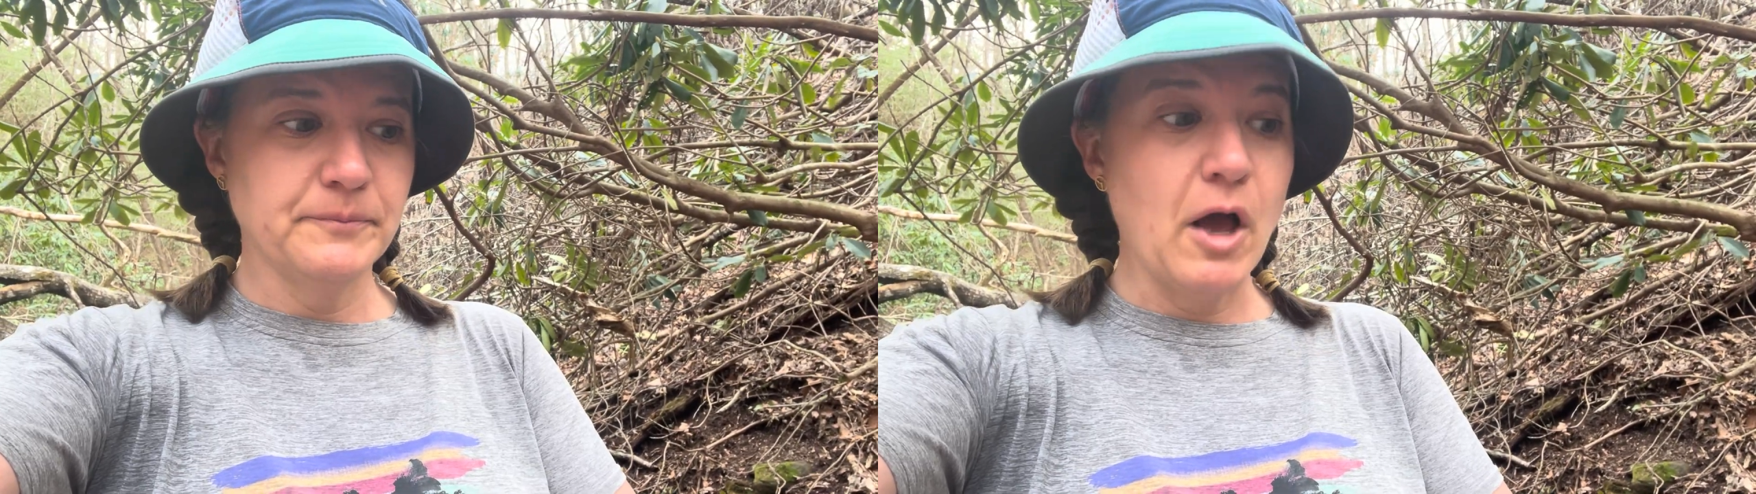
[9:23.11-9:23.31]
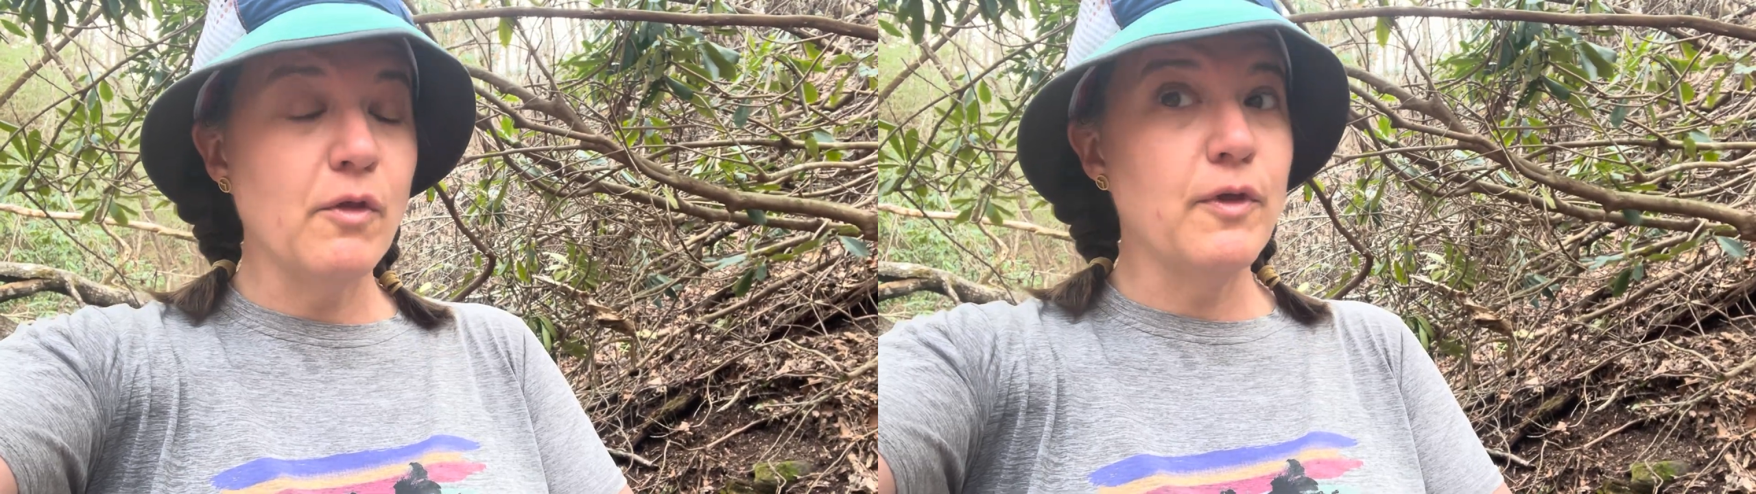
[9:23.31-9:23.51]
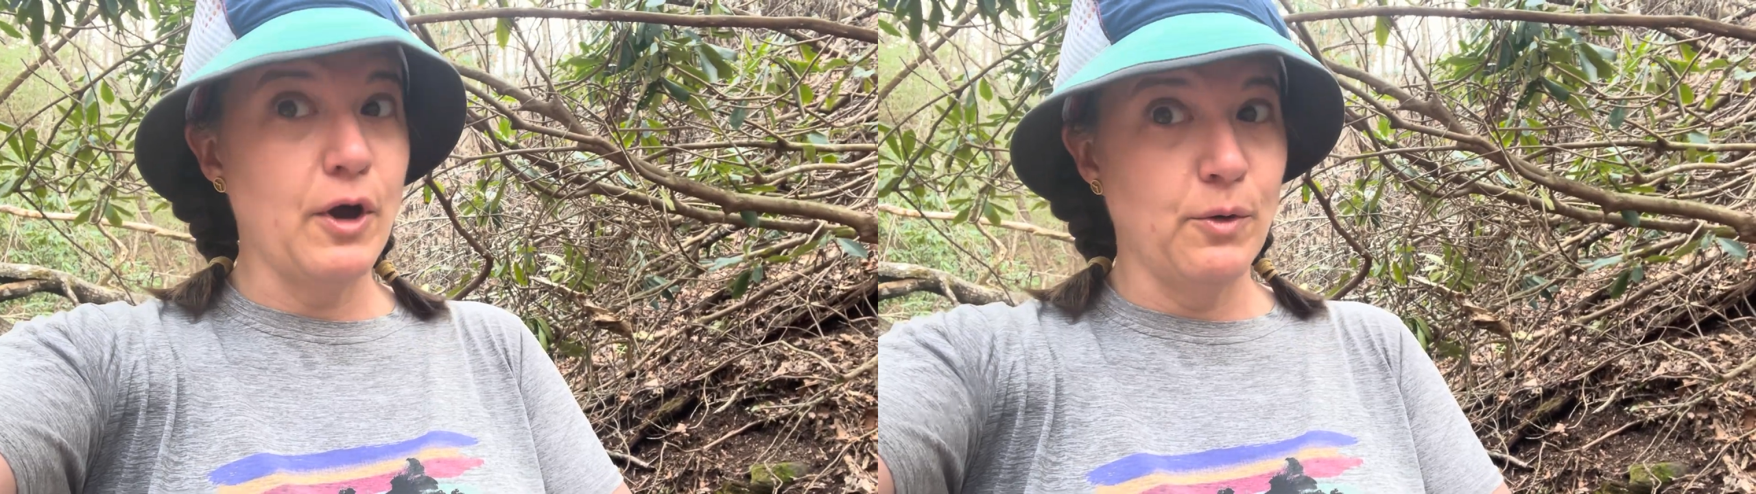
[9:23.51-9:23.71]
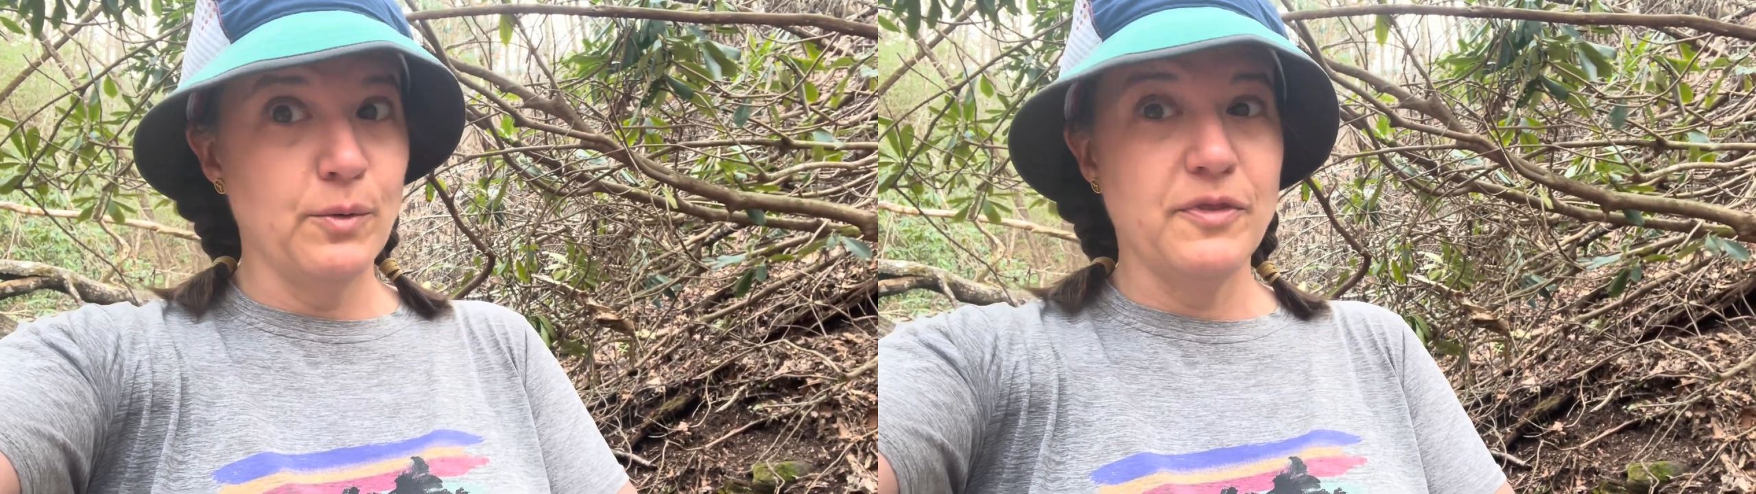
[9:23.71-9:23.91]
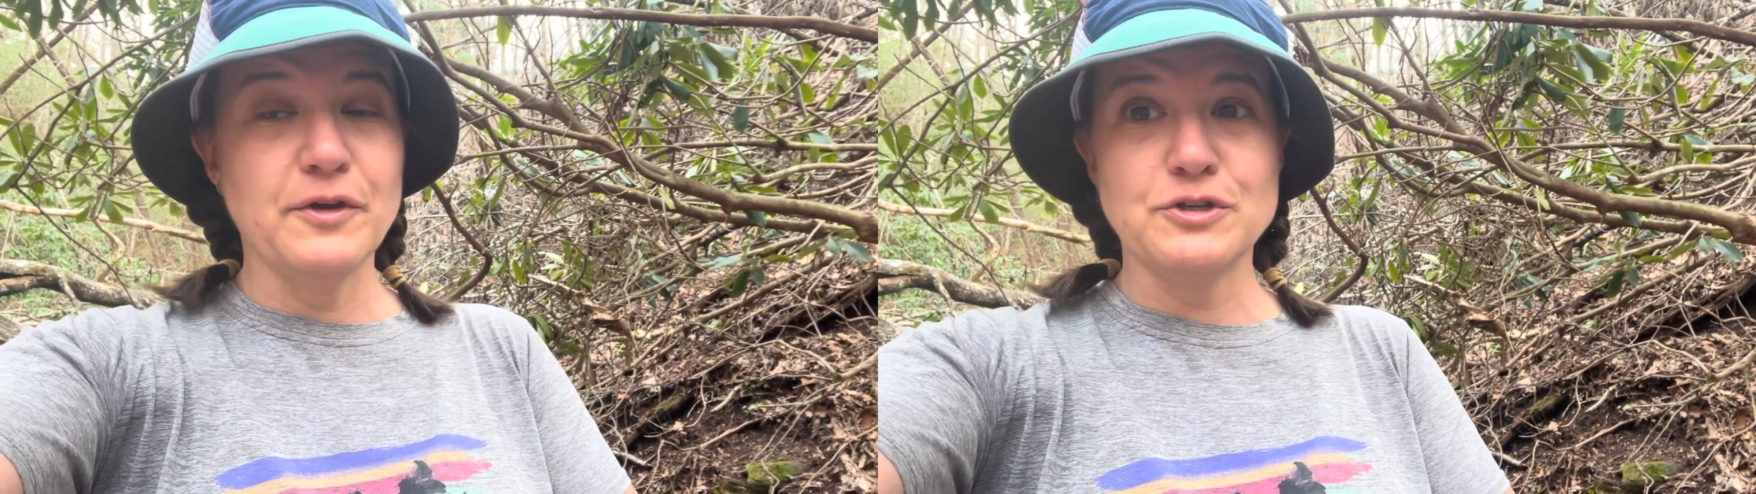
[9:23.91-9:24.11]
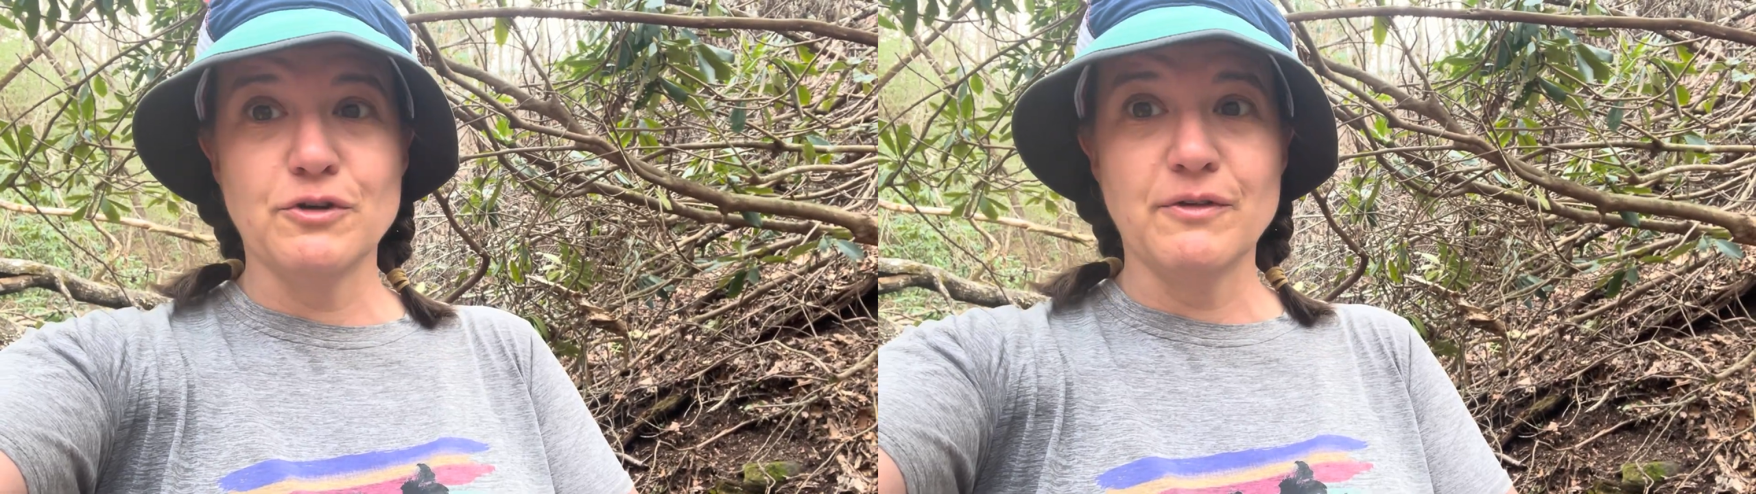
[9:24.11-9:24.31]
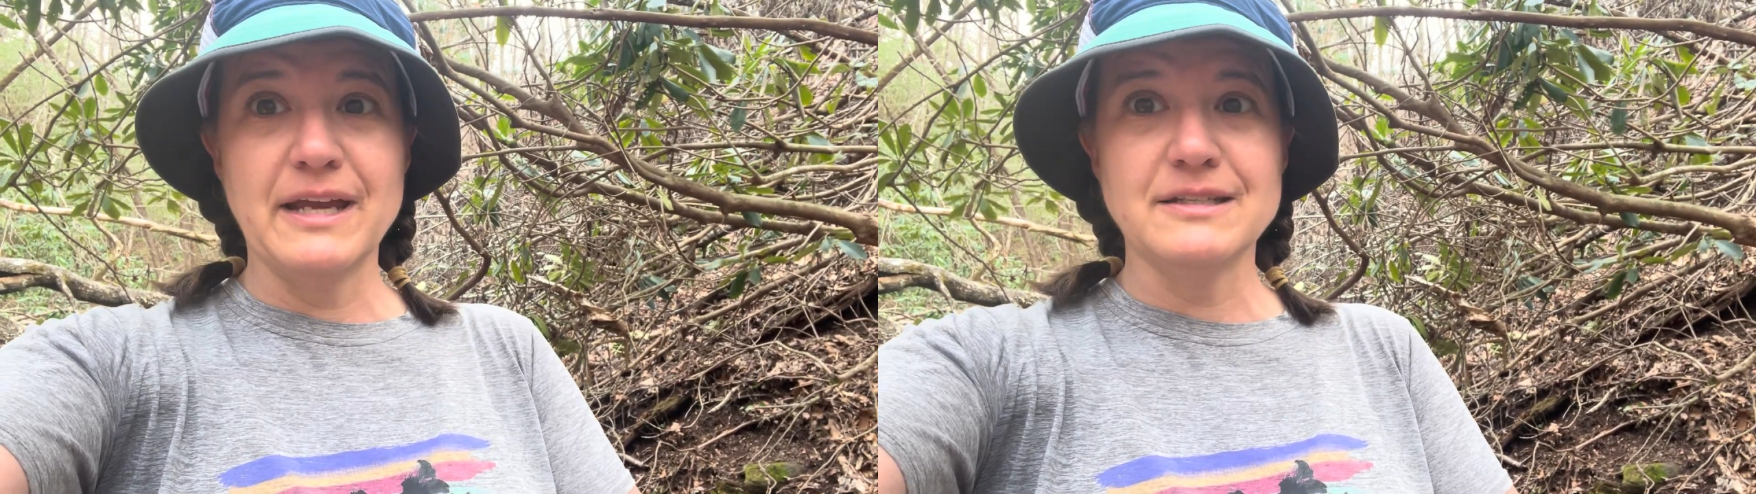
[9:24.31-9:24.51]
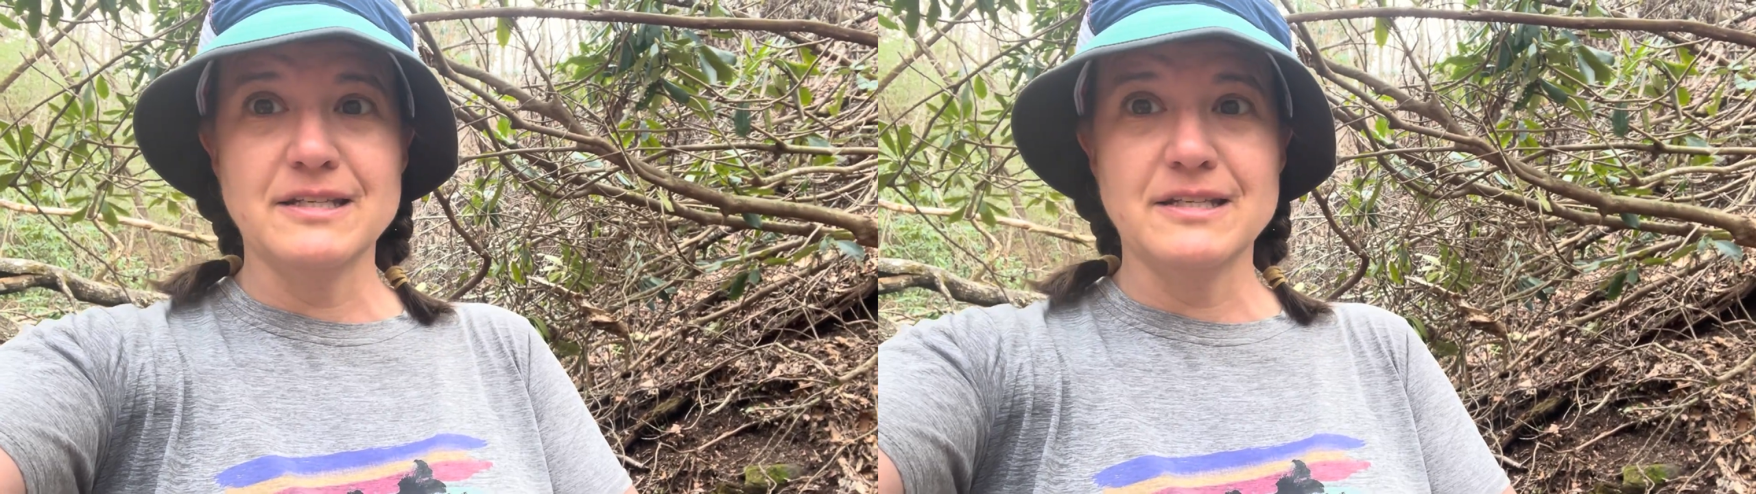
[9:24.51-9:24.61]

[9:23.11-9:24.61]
Although the terrain